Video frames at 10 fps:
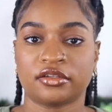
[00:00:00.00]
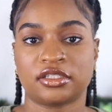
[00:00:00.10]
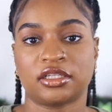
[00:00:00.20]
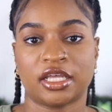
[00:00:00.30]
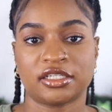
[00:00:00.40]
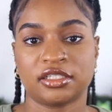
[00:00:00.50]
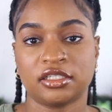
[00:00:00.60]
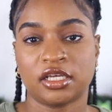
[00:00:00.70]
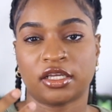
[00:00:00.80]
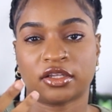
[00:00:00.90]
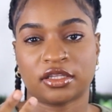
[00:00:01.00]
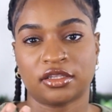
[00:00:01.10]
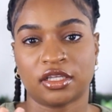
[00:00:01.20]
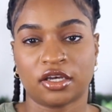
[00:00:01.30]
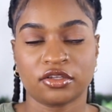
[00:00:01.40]
there's the lesson, and
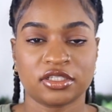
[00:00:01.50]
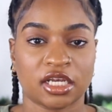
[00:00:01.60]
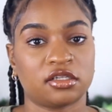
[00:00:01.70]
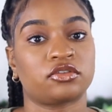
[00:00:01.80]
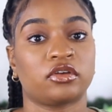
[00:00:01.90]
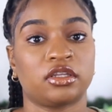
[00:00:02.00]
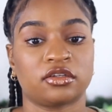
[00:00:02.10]
on the other side of the screen,